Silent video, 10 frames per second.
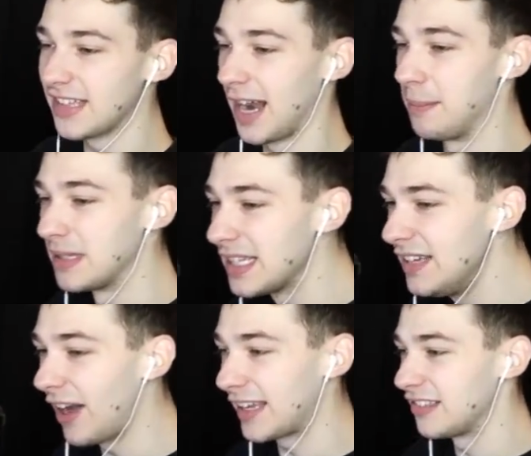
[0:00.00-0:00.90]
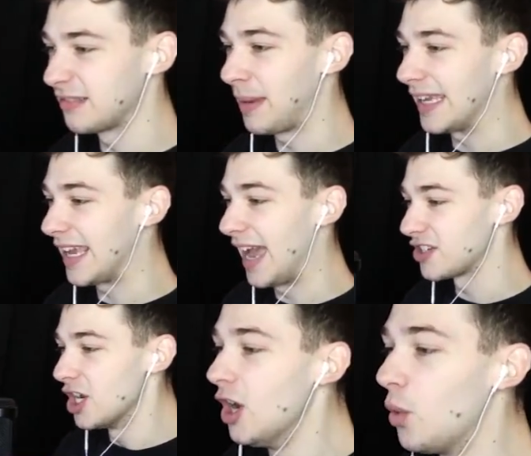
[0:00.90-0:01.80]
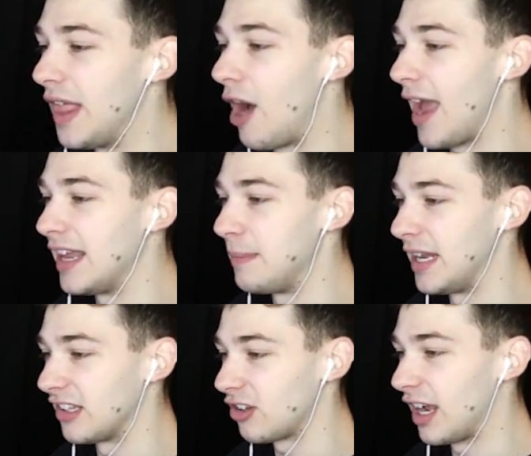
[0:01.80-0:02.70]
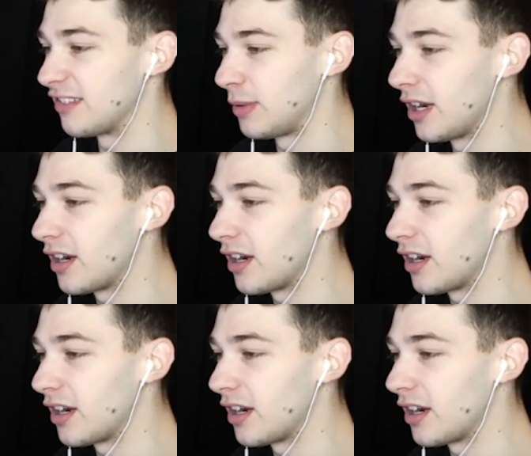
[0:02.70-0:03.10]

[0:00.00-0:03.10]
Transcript: and I believe I can just buy cash without any meaning. So, guys, we are